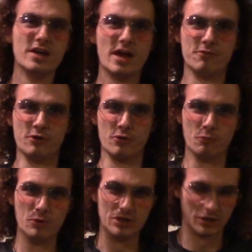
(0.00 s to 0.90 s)
every other
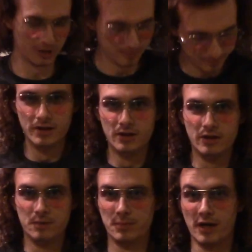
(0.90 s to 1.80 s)
week.
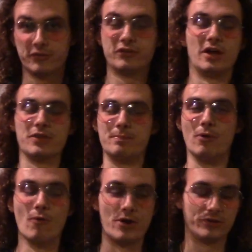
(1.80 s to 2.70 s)
But that's not the
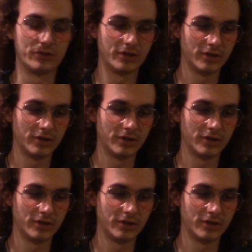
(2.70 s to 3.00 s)
point.